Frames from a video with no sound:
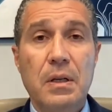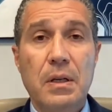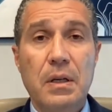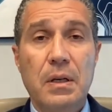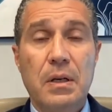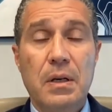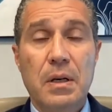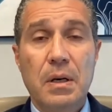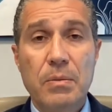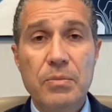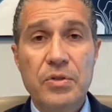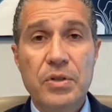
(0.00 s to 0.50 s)

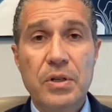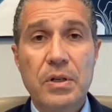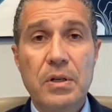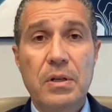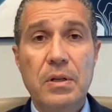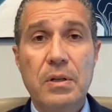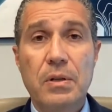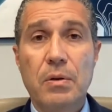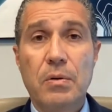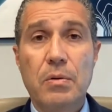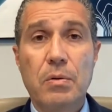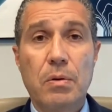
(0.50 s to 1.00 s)
he comes
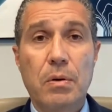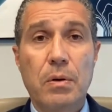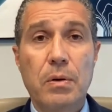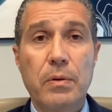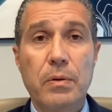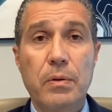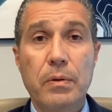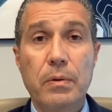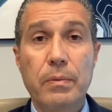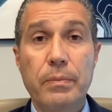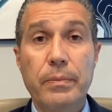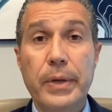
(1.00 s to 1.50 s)
into the
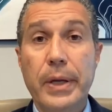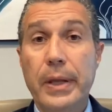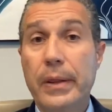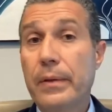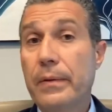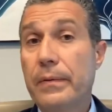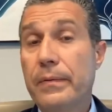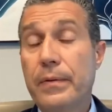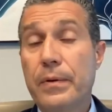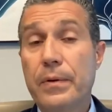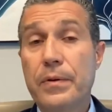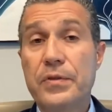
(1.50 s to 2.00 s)
courtroom
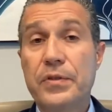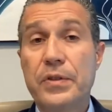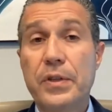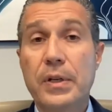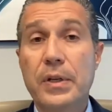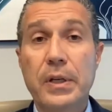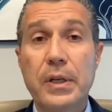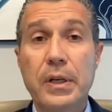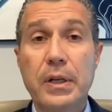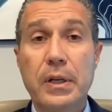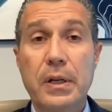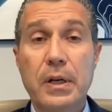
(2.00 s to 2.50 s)
and the first
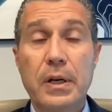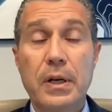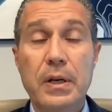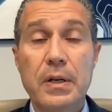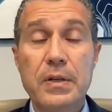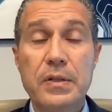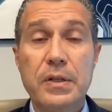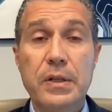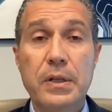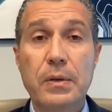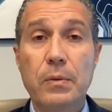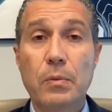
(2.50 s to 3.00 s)
thing he
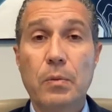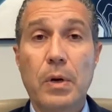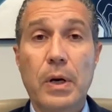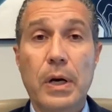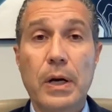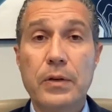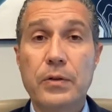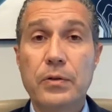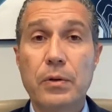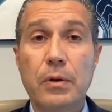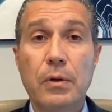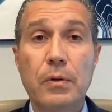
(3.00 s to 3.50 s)
does he
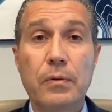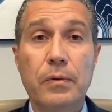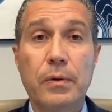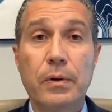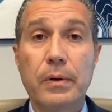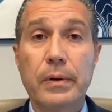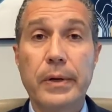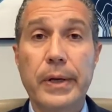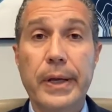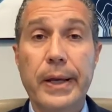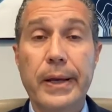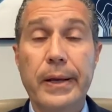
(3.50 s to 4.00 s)
walks
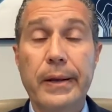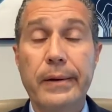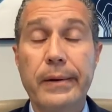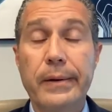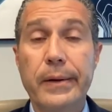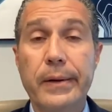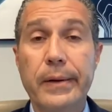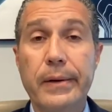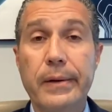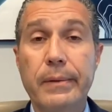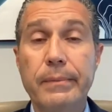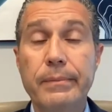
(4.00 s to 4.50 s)
over and
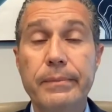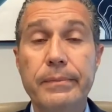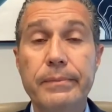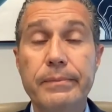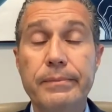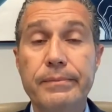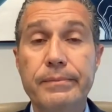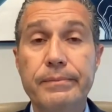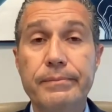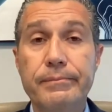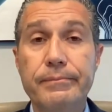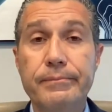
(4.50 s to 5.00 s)
um,
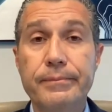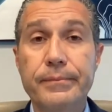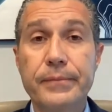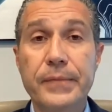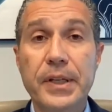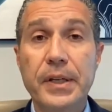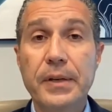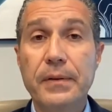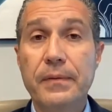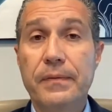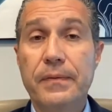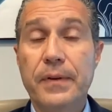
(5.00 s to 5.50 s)

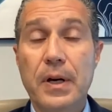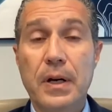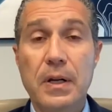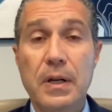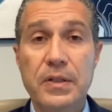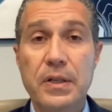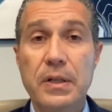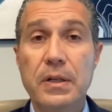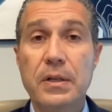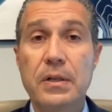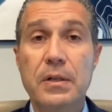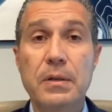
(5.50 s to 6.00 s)
he
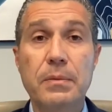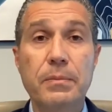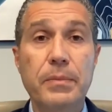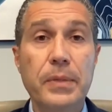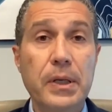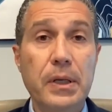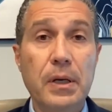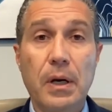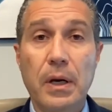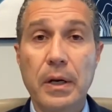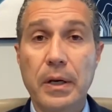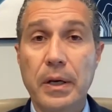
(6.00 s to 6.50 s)
falls into
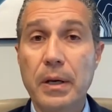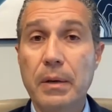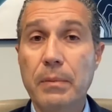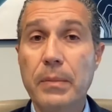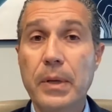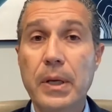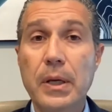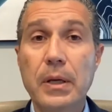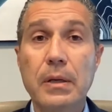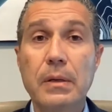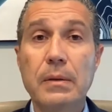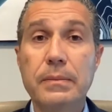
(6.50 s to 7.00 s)
me
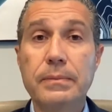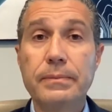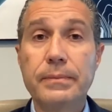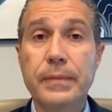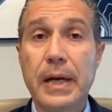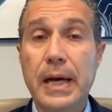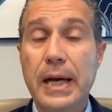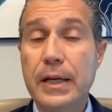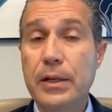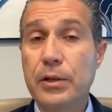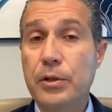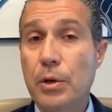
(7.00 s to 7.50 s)
hugging me
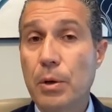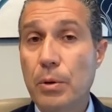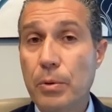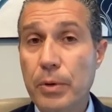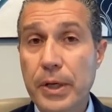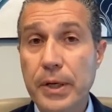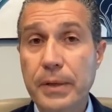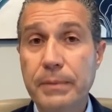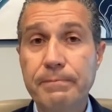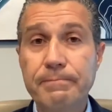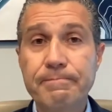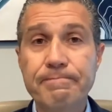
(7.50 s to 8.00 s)
hi
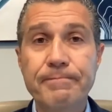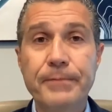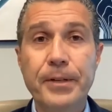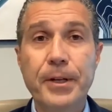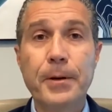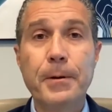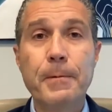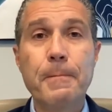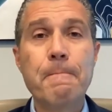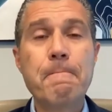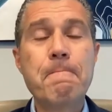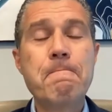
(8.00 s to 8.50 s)
tony
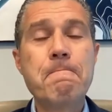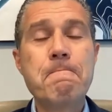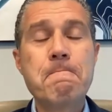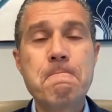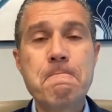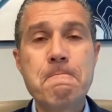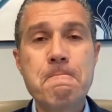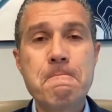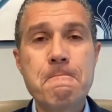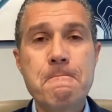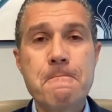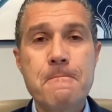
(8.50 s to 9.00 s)
you
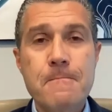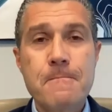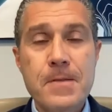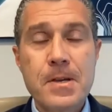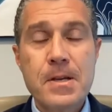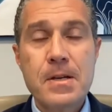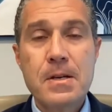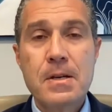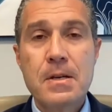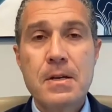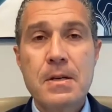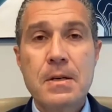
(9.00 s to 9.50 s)
know
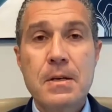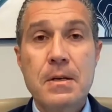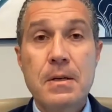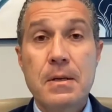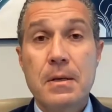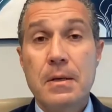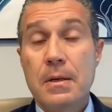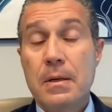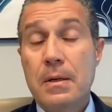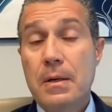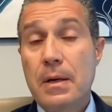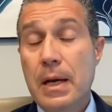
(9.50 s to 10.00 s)

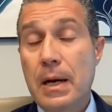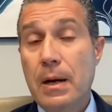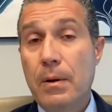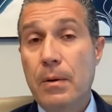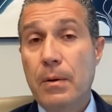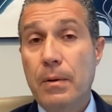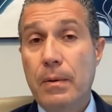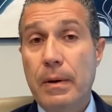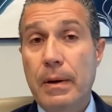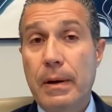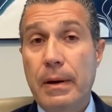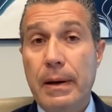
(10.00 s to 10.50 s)

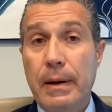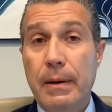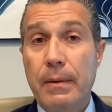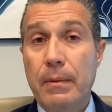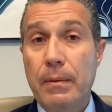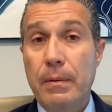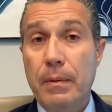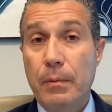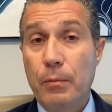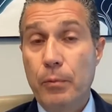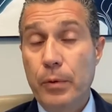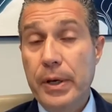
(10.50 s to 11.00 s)
now
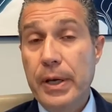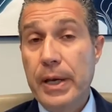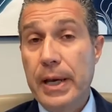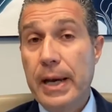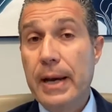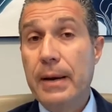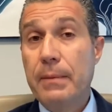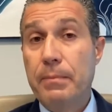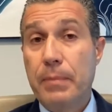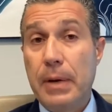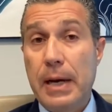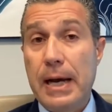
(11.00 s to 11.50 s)
uh, we
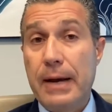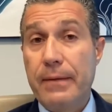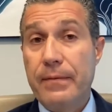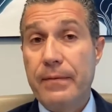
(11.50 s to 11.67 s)
had